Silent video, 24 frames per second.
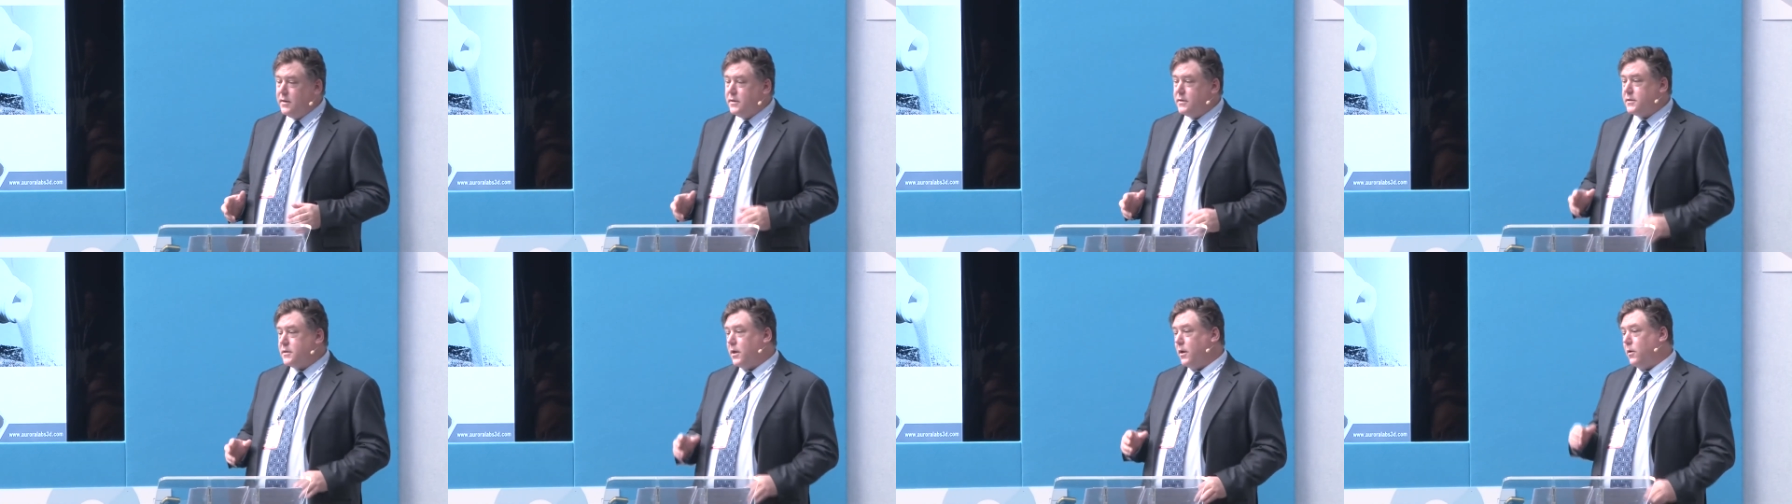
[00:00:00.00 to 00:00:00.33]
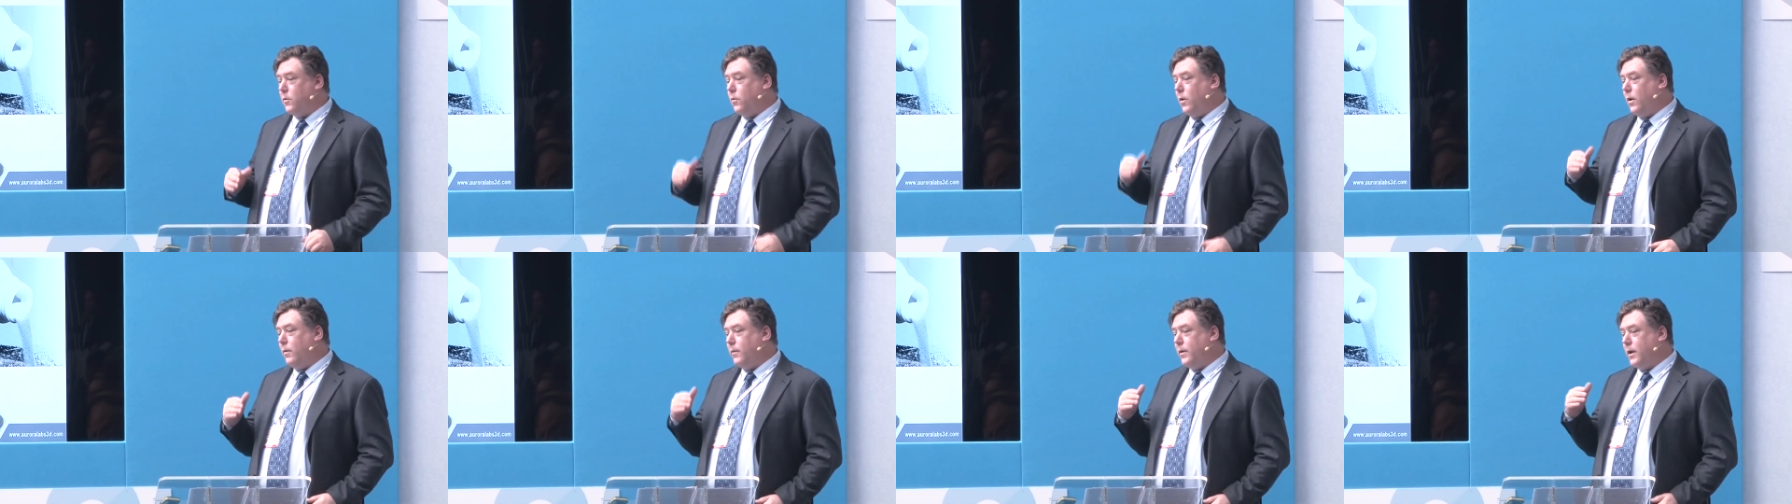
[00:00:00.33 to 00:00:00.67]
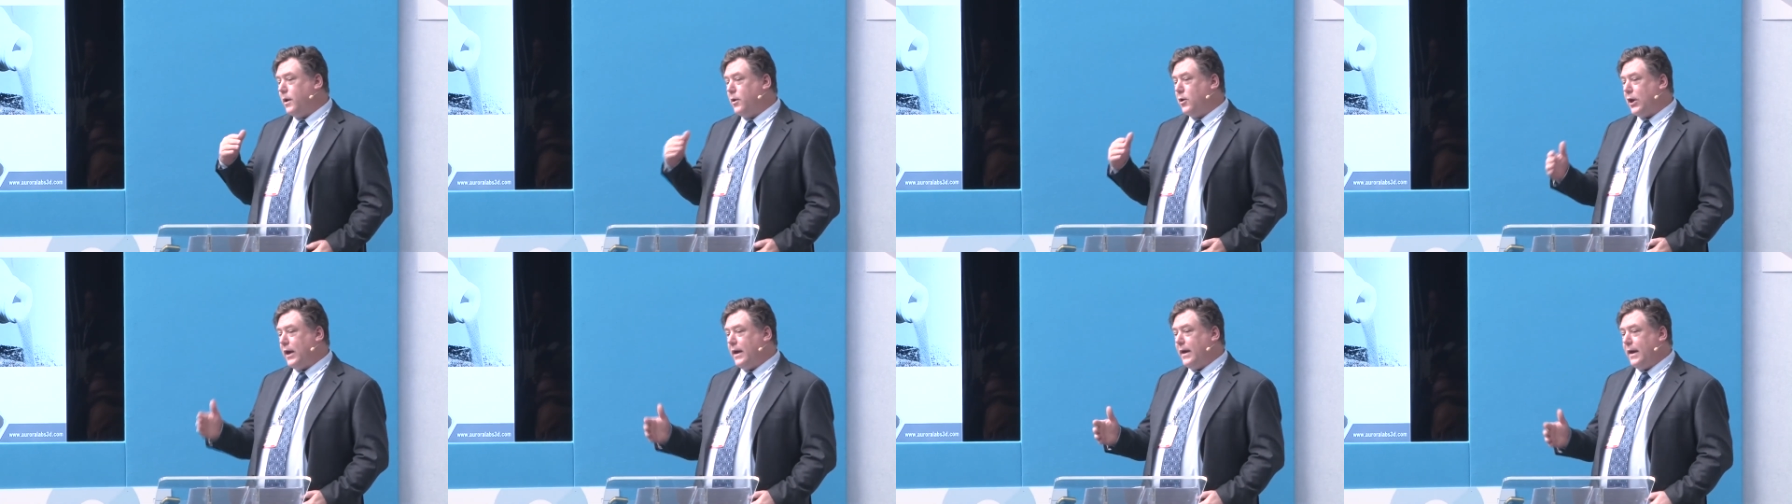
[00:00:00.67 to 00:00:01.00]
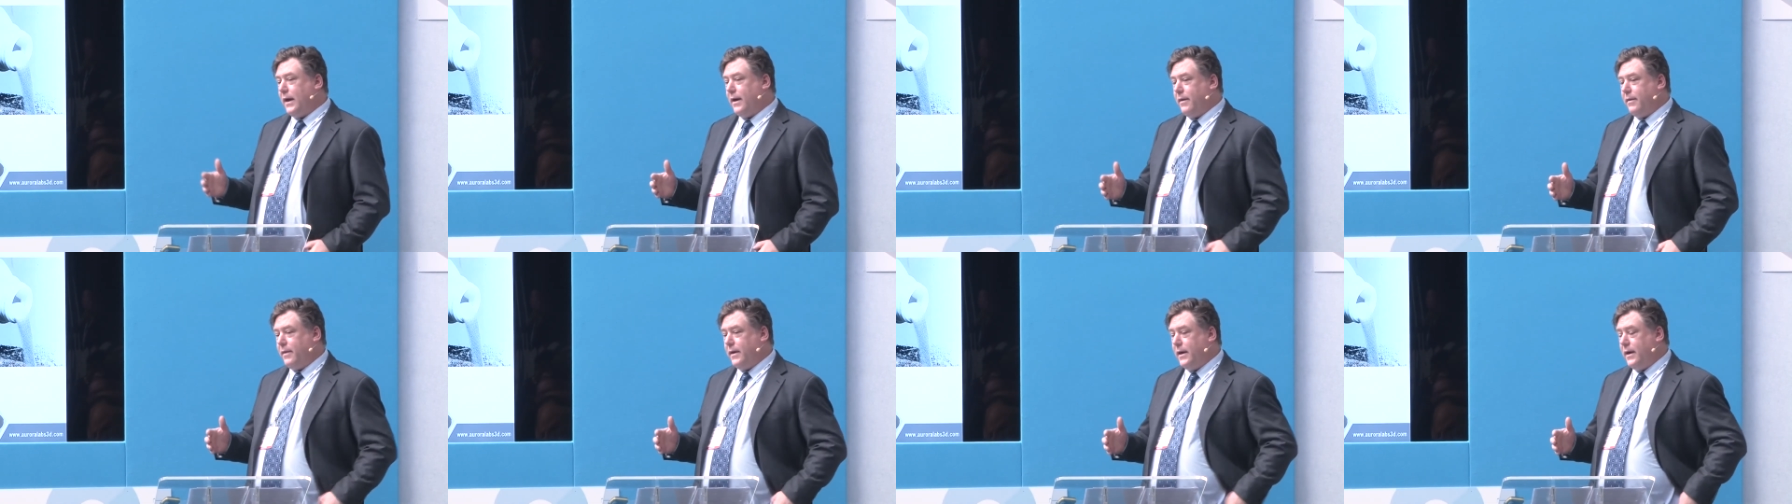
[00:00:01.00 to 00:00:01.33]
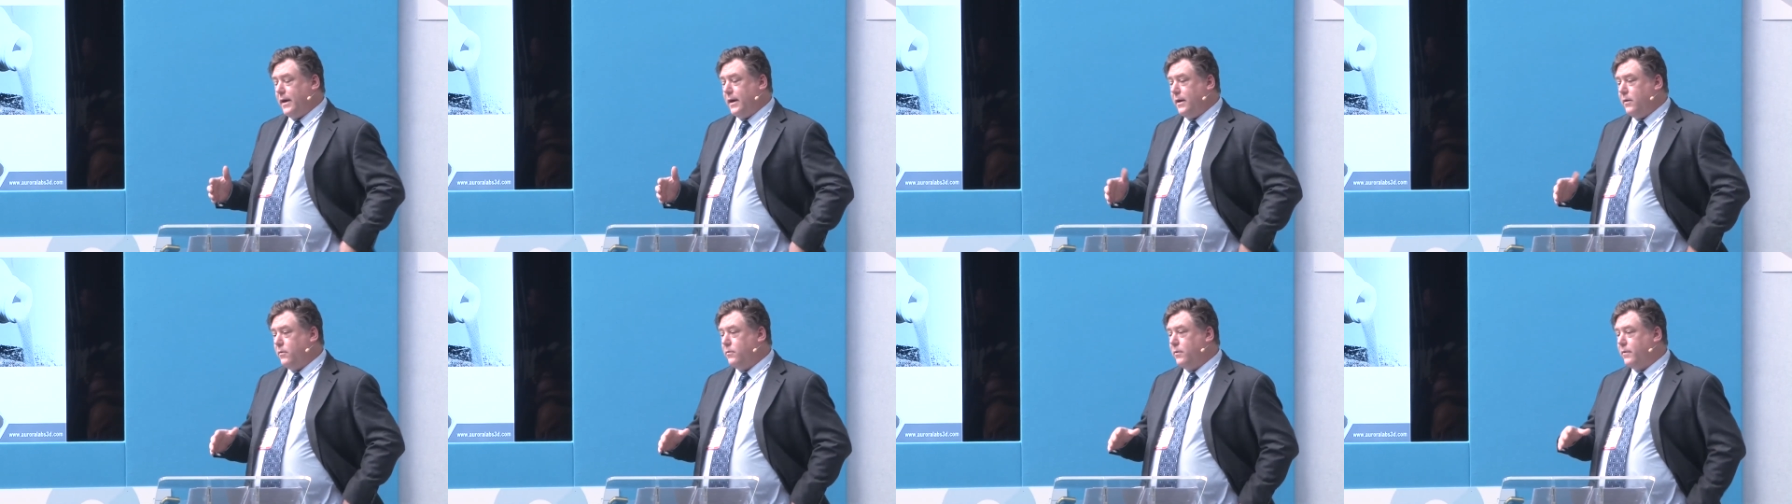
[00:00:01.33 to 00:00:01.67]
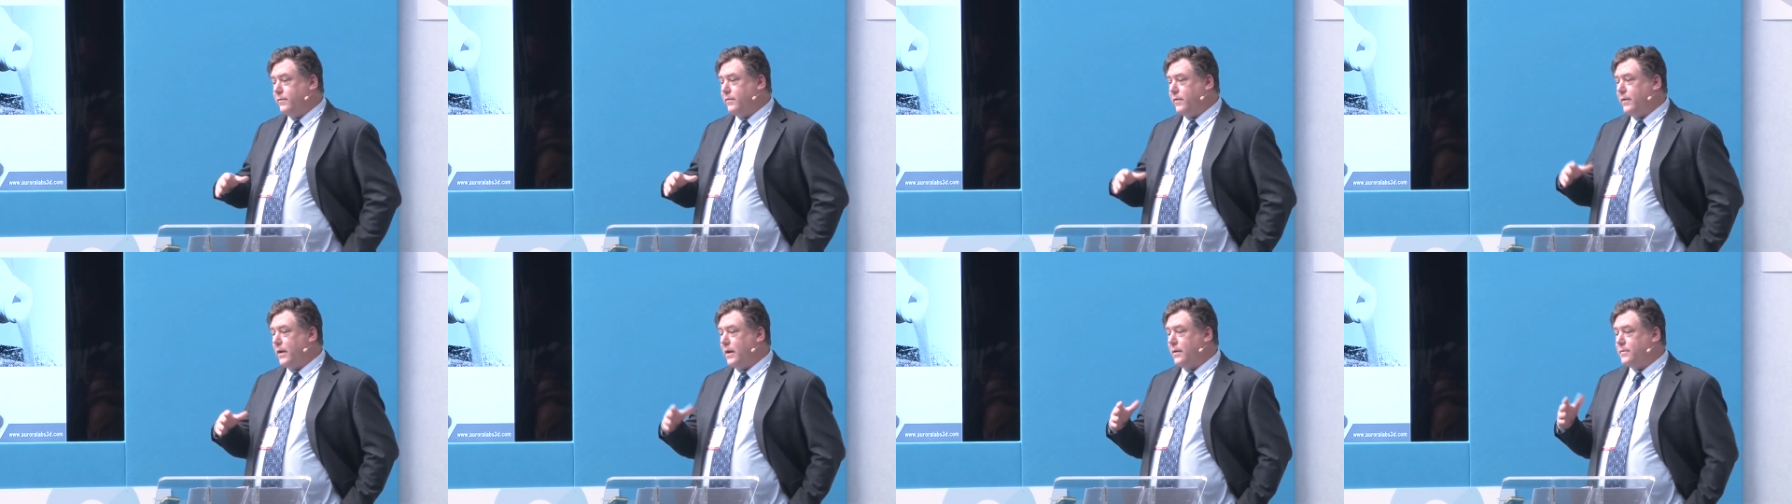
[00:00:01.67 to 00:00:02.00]
So what we're looking at there, we've
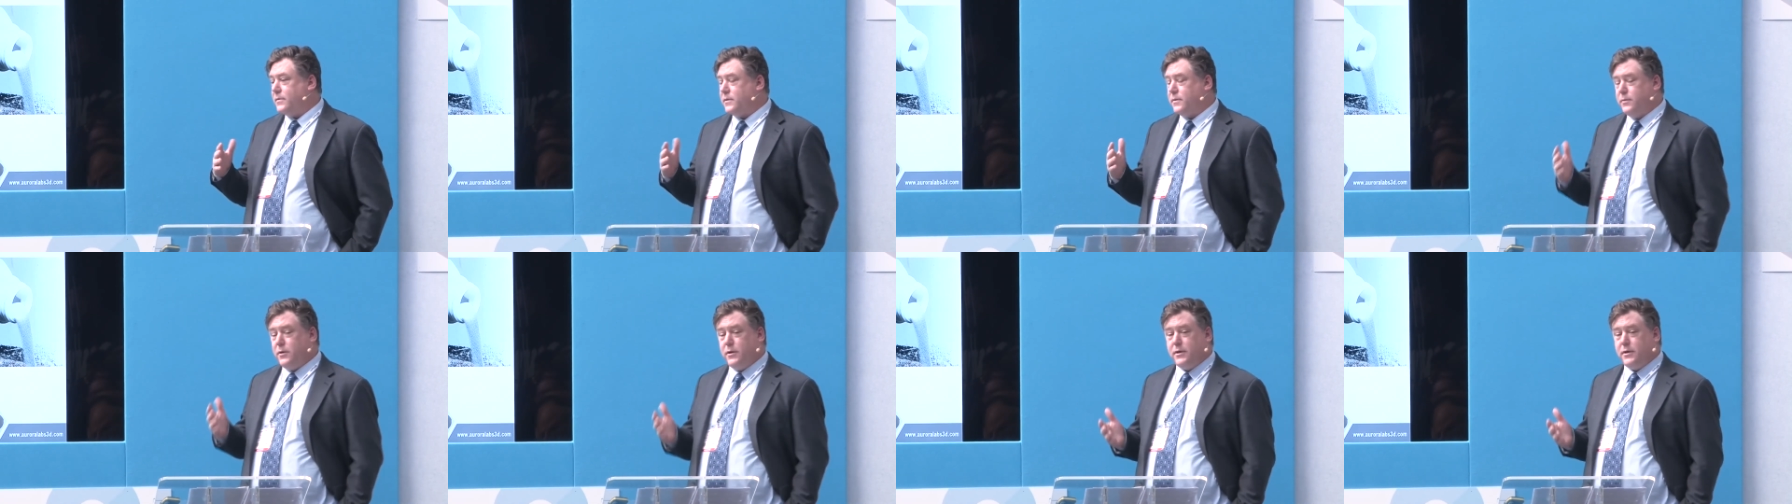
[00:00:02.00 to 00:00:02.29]
developed some